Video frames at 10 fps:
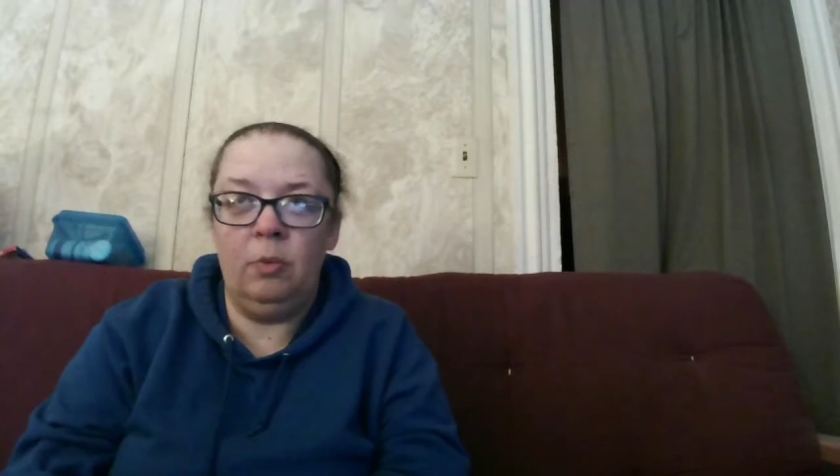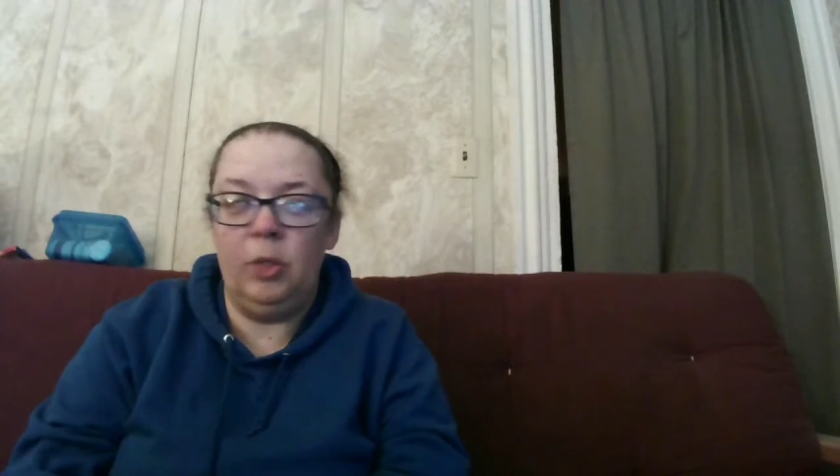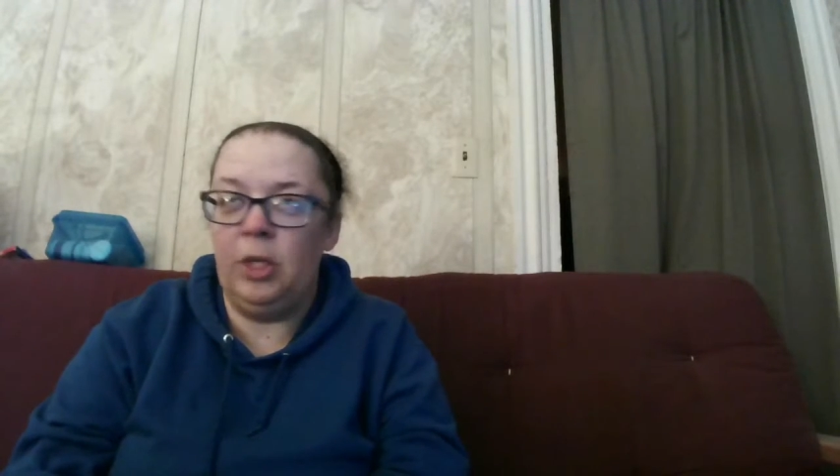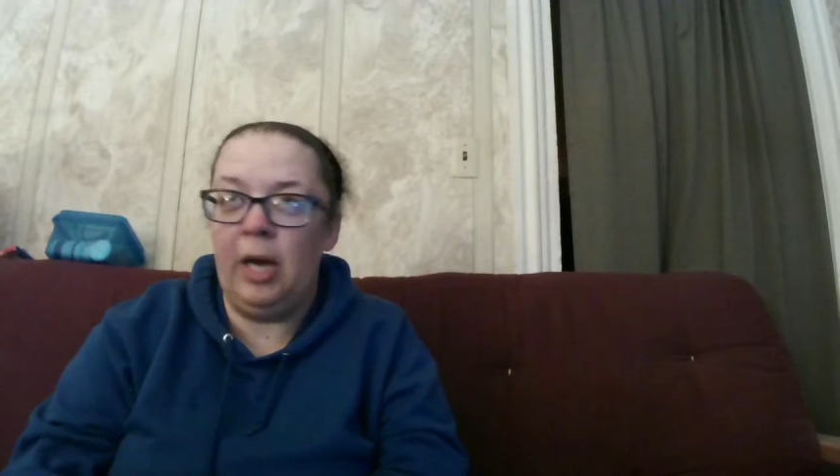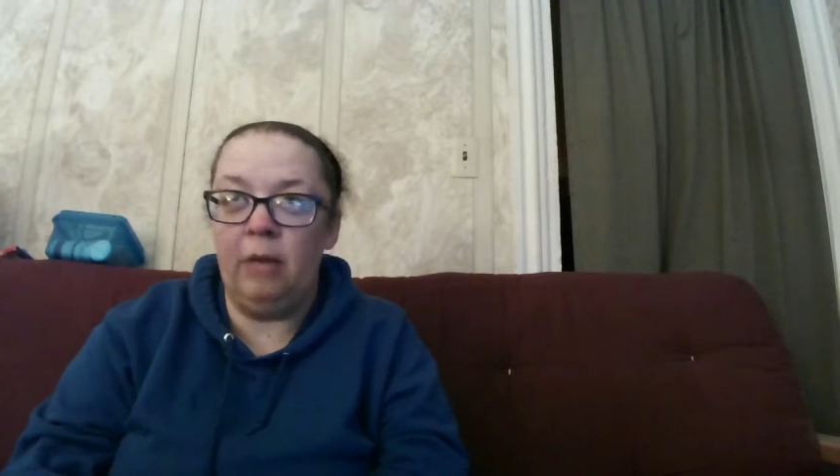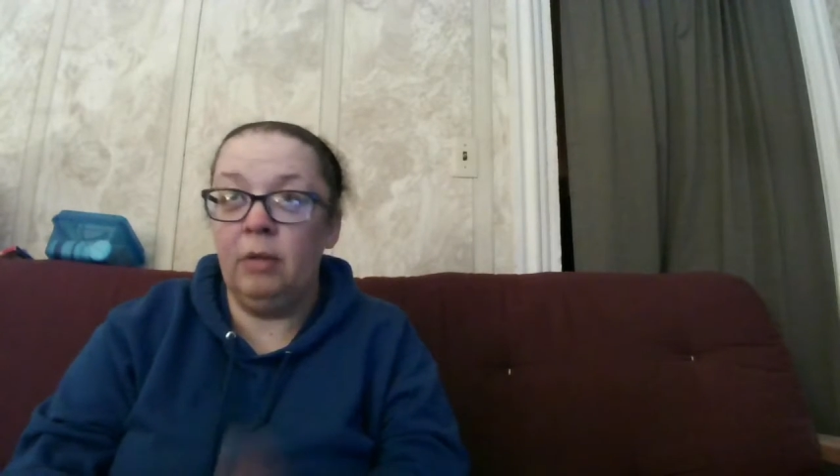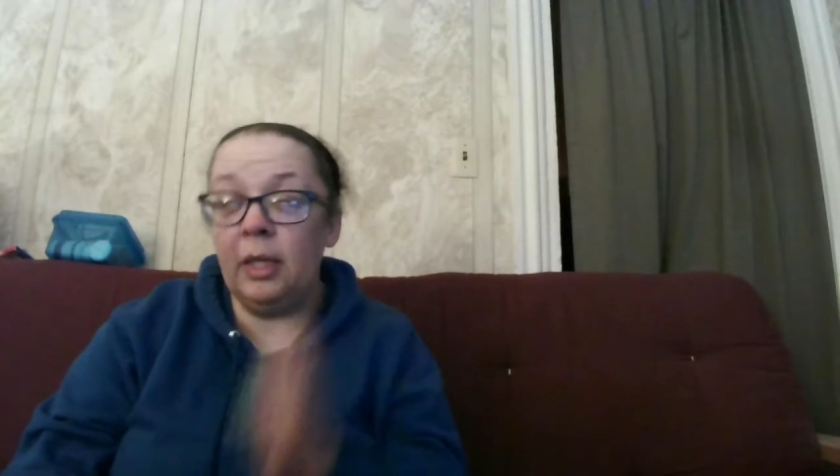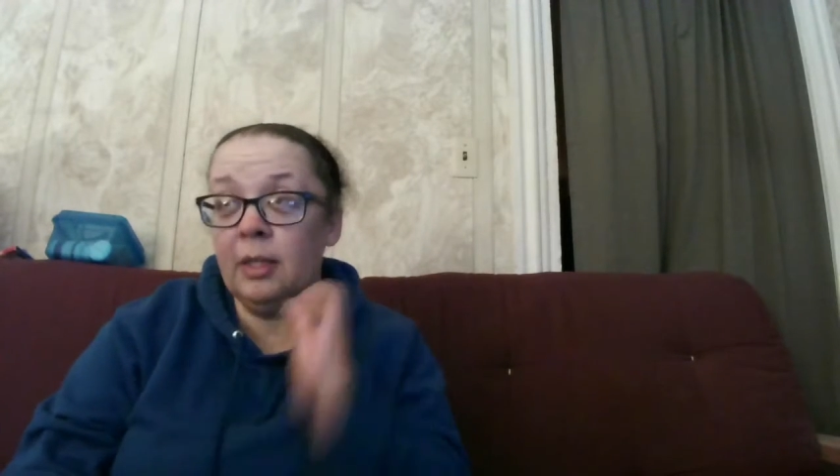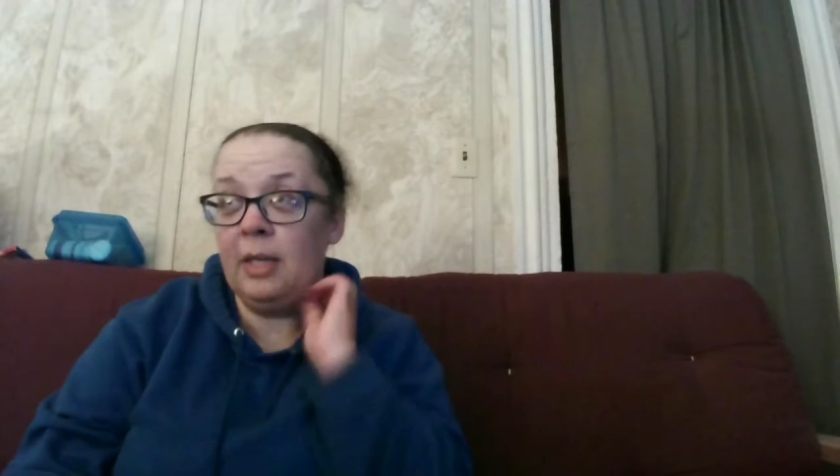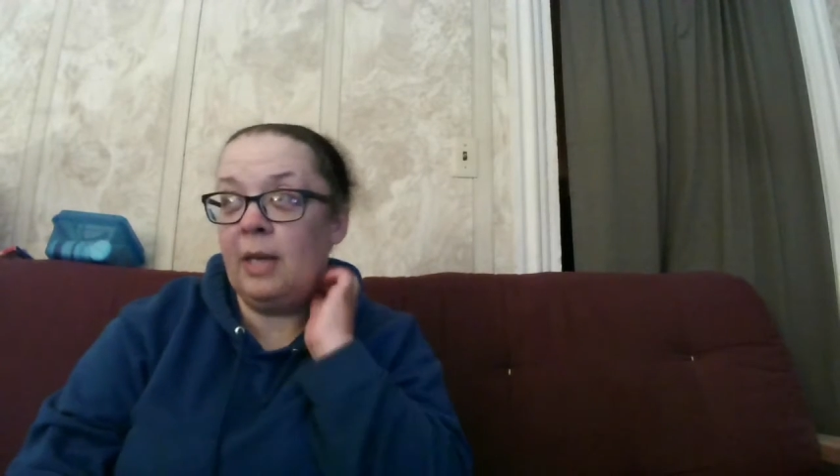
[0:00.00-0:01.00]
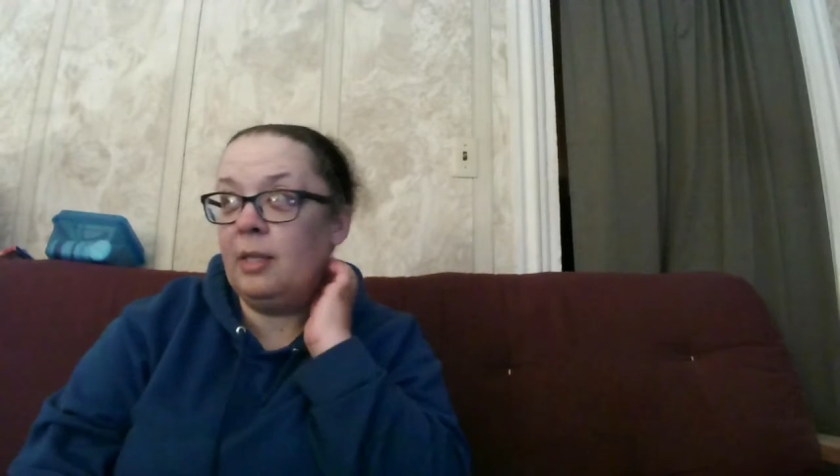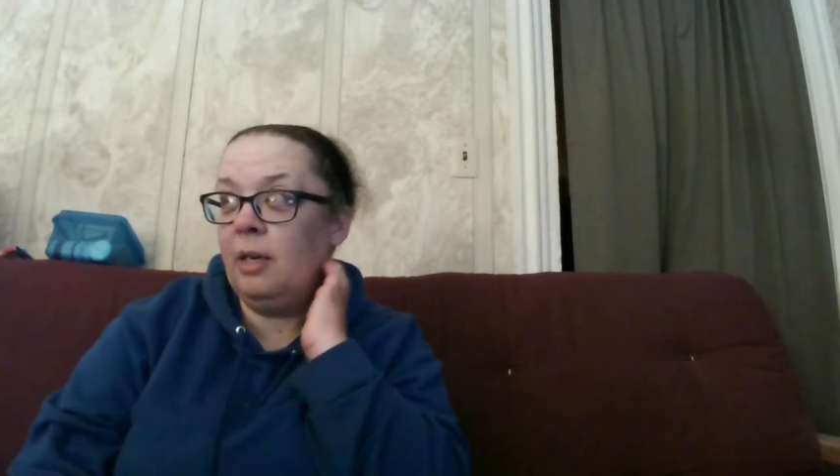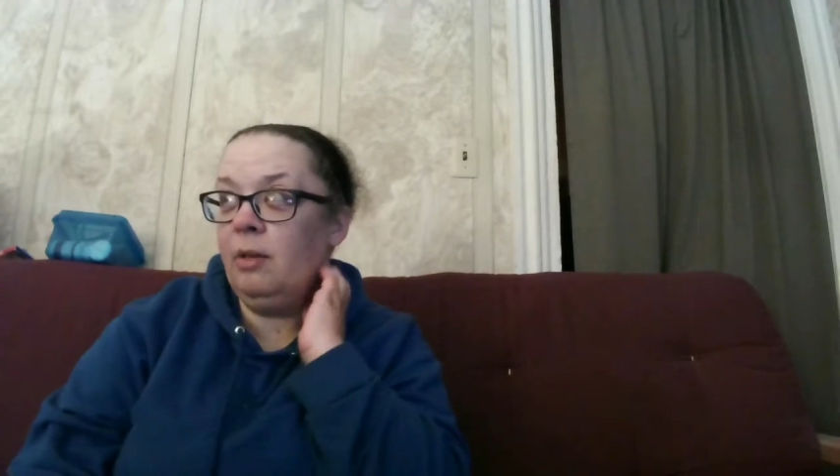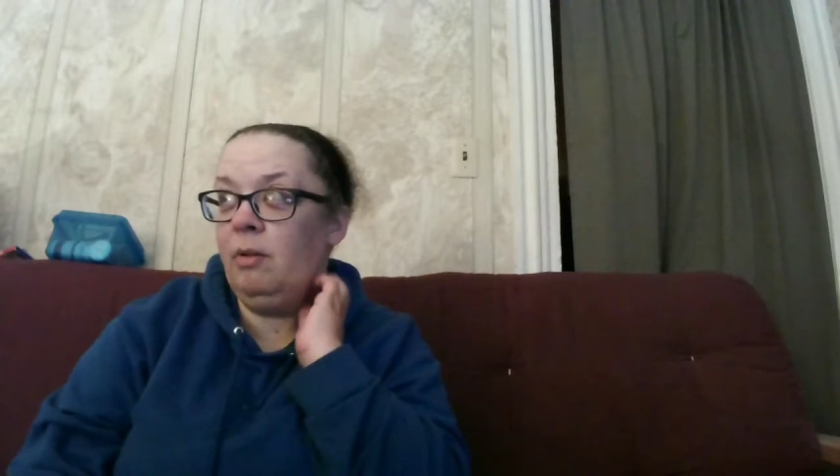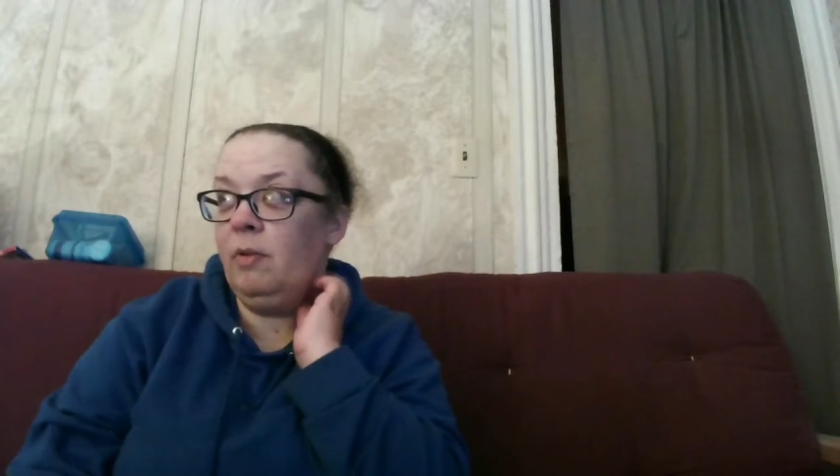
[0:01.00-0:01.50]
which I don't like the Zack
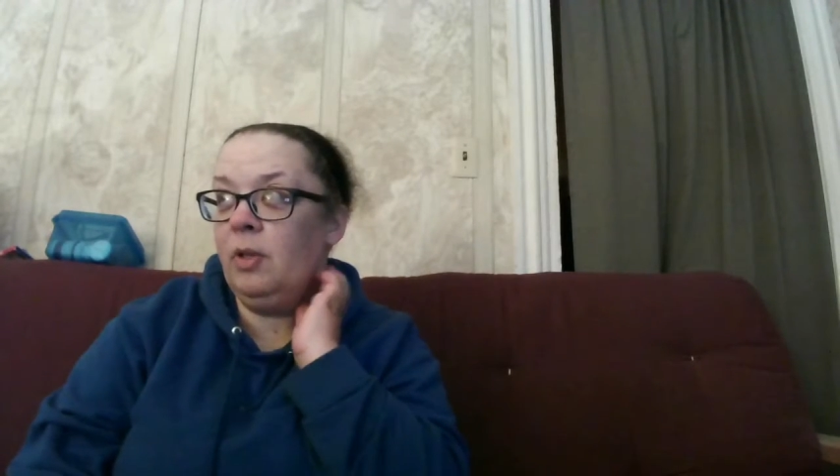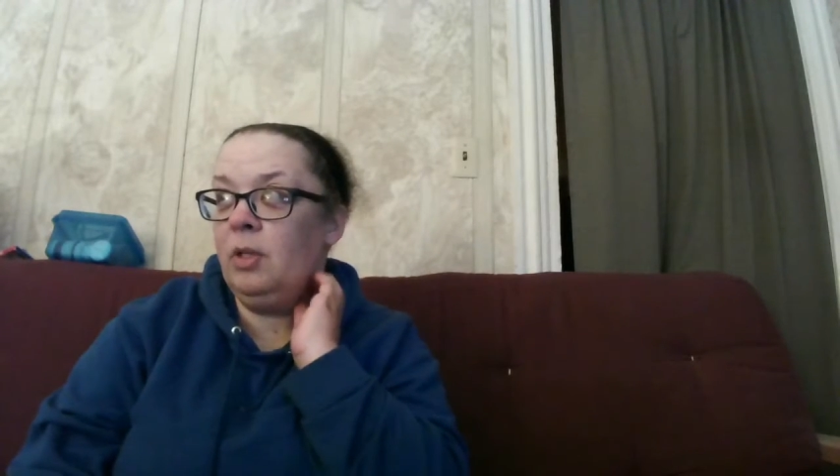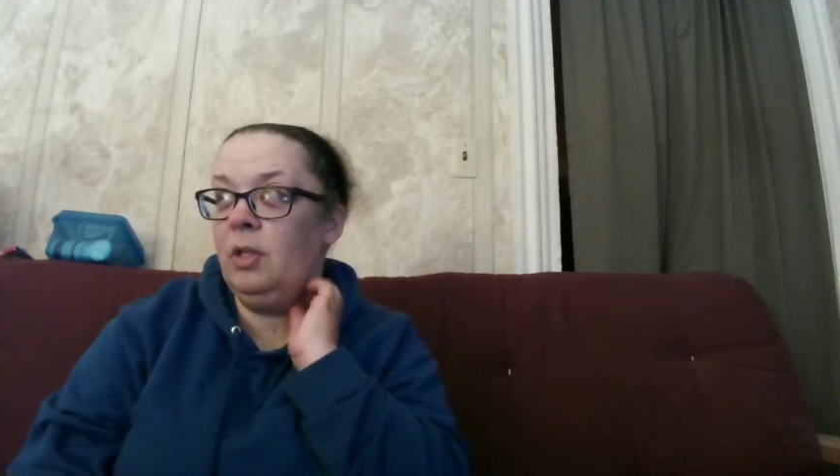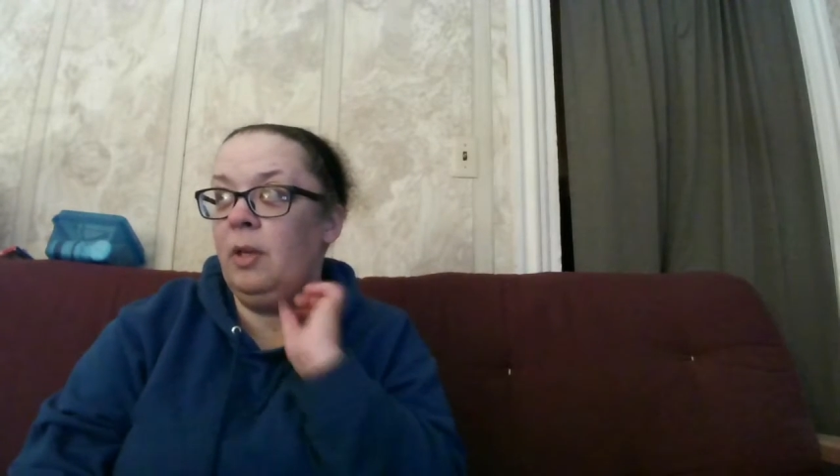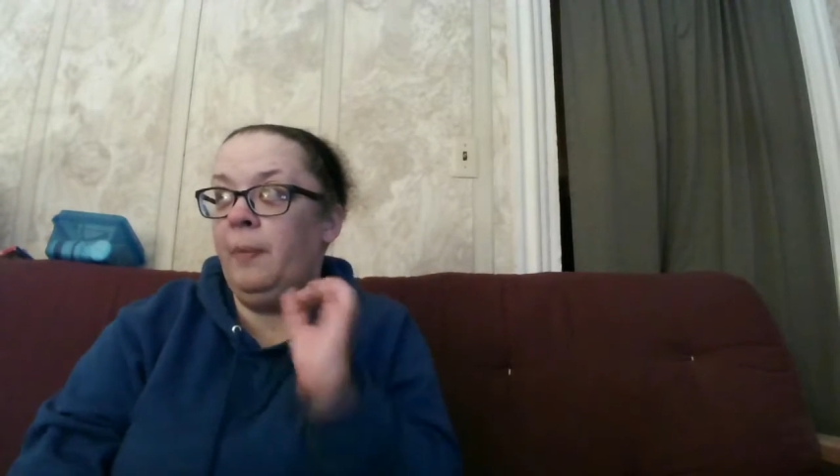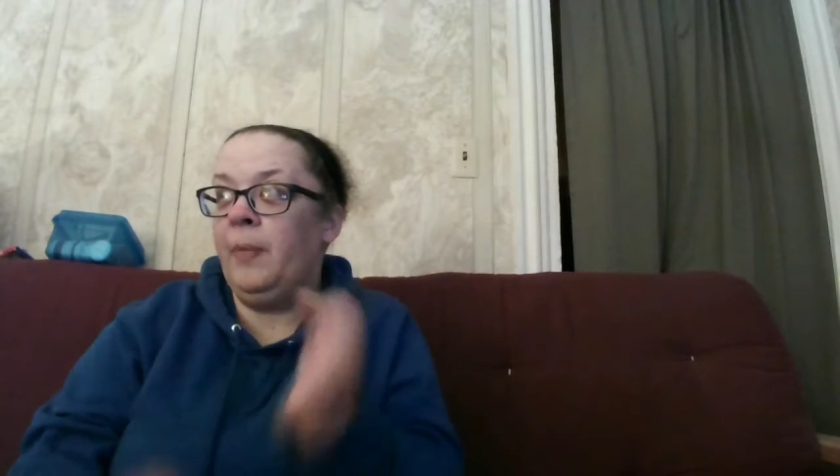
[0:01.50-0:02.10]
Snyder universe,